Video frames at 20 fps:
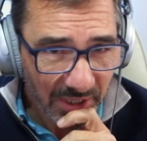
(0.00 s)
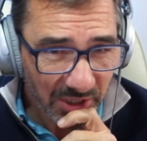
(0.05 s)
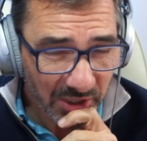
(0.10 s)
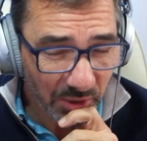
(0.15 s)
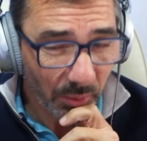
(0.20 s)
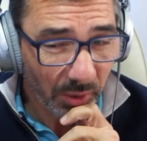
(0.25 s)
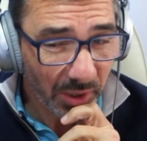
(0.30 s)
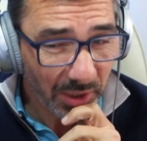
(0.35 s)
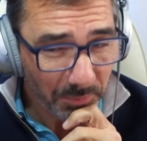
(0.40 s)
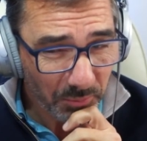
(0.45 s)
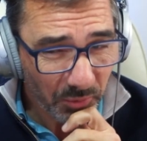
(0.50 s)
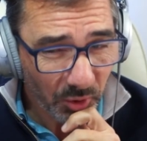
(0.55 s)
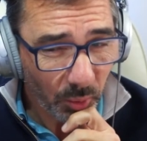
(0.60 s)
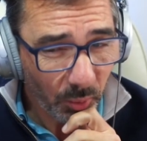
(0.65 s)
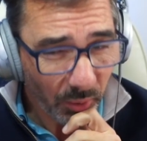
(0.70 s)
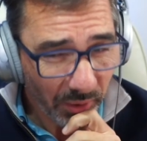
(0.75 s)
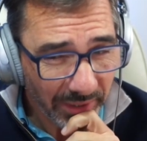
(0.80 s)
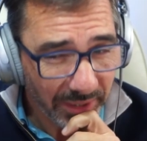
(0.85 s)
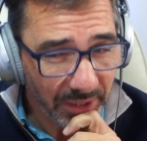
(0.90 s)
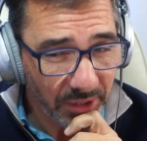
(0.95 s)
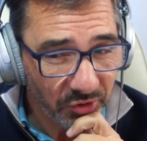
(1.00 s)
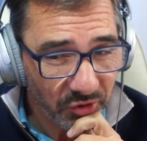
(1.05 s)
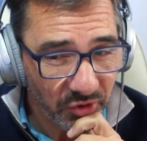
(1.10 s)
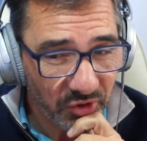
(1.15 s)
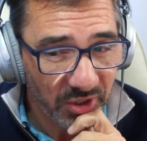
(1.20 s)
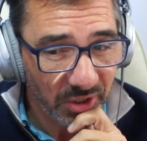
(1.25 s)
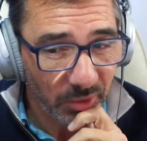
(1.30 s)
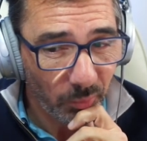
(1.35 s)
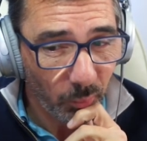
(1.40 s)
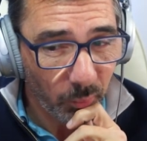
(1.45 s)
So I'm quite
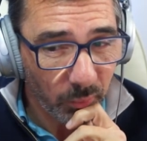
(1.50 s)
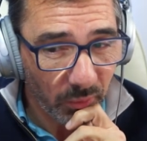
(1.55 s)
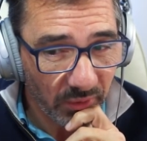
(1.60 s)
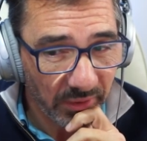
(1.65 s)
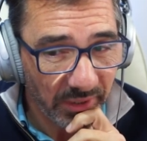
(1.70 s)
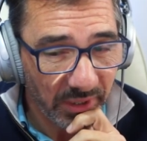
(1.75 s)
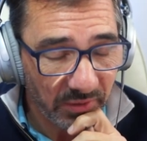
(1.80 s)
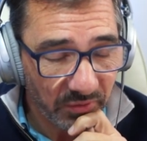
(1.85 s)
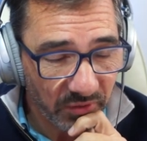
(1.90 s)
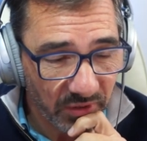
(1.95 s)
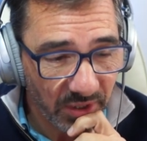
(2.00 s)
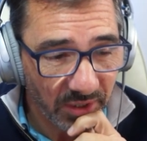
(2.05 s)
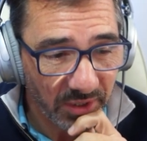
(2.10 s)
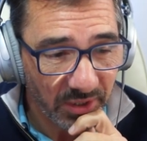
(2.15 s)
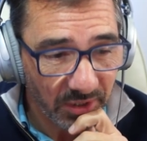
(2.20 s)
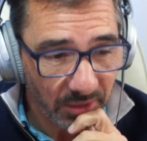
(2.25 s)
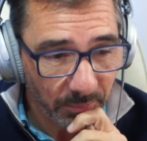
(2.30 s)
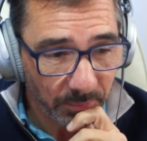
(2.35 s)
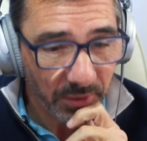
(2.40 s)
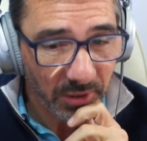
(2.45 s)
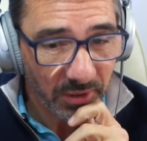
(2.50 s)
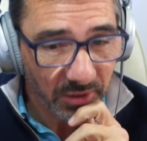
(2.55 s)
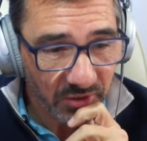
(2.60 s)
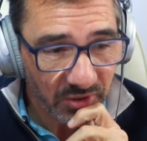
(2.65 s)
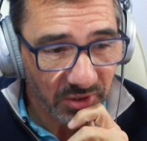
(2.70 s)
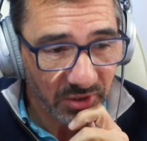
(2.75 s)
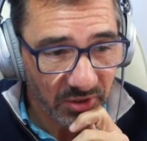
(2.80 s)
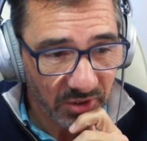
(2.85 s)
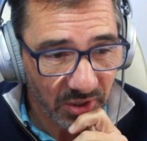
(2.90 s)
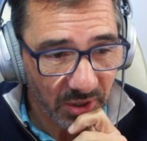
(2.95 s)
interested in what they've done in the
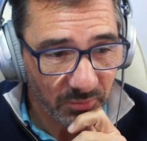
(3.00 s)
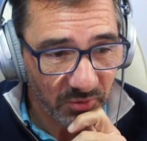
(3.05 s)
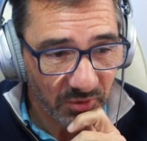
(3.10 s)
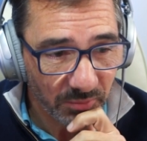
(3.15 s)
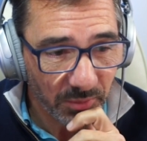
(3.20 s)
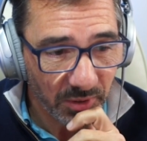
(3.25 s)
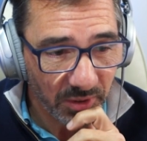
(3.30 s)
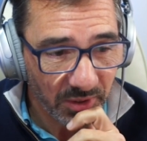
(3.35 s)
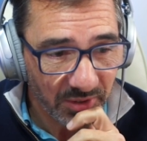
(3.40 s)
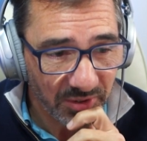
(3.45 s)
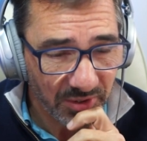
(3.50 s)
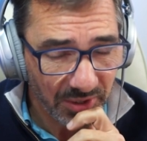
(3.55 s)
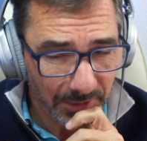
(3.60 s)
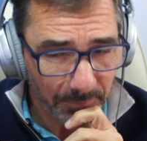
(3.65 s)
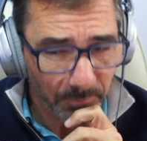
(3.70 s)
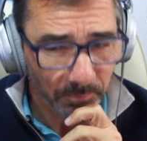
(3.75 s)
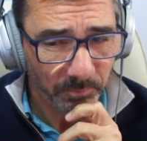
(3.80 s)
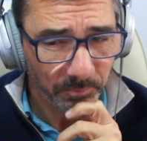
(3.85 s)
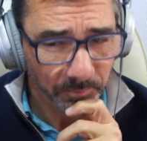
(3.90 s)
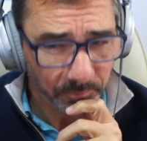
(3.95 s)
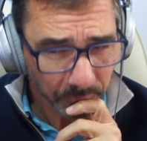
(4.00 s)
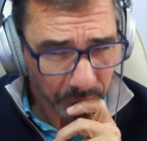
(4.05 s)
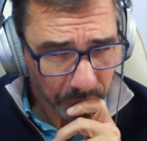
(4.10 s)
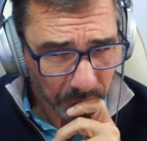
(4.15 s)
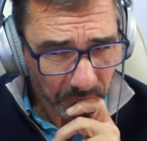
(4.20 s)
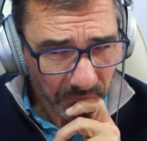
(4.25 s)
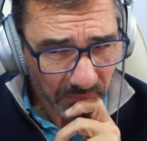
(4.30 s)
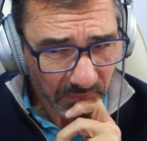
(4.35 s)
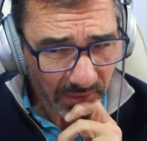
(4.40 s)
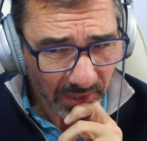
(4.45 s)
past in terms of marketing
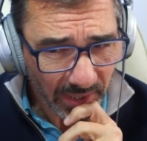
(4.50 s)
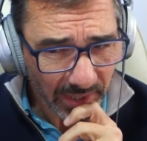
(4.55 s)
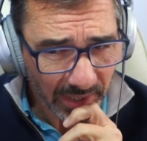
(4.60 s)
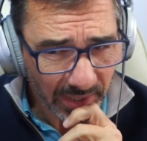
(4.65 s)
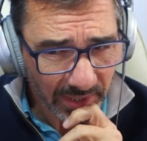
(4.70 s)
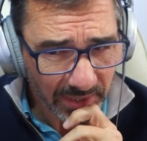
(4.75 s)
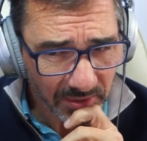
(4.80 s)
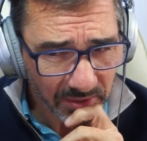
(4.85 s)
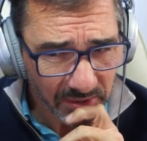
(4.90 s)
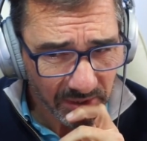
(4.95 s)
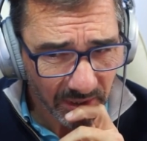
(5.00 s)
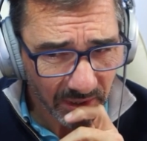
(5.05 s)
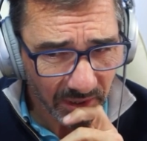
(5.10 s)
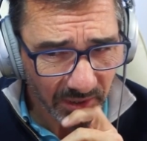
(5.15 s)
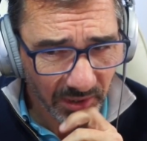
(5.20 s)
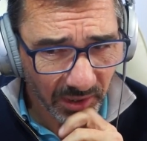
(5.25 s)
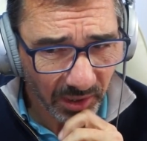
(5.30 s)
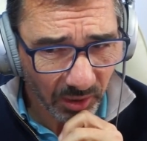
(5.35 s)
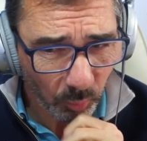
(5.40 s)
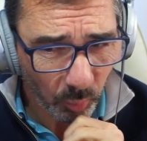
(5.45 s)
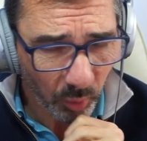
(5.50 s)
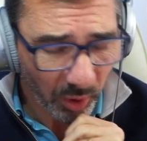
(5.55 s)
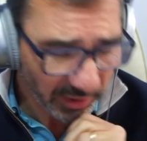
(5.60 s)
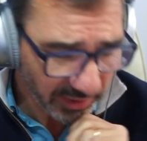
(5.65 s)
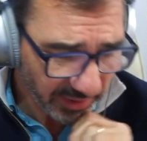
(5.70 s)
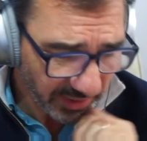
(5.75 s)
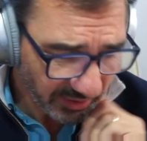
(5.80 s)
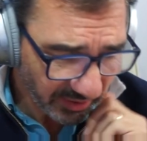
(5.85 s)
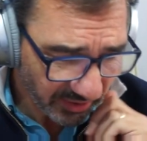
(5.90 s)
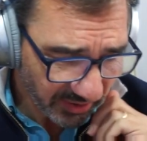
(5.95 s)
and uh, what I
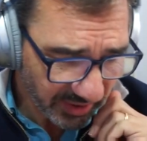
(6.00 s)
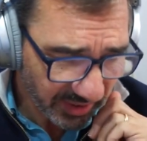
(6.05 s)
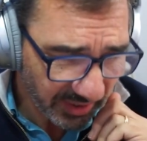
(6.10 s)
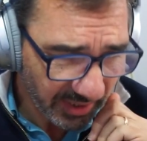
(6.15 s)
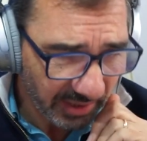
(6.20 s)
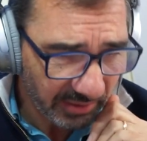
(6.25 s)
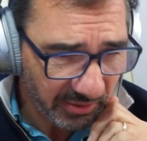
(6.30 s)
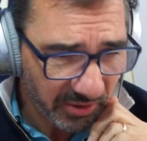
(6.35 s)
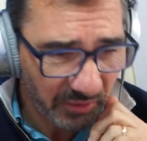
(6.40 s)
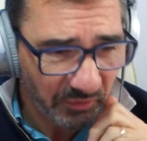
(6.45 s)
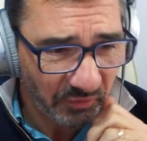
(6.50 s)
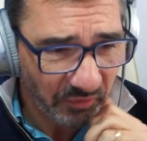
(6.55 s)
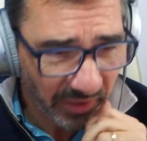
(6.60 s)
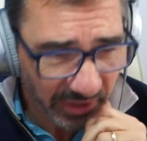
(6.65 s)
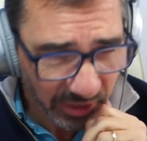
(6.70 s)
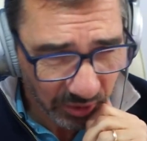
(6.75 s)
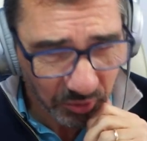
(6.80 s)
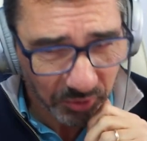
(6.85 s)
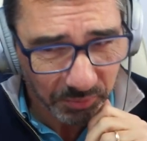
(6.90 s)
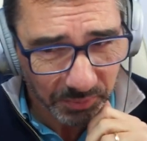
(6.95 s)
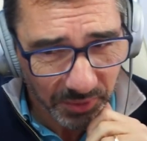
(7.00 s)
need to see there is a failed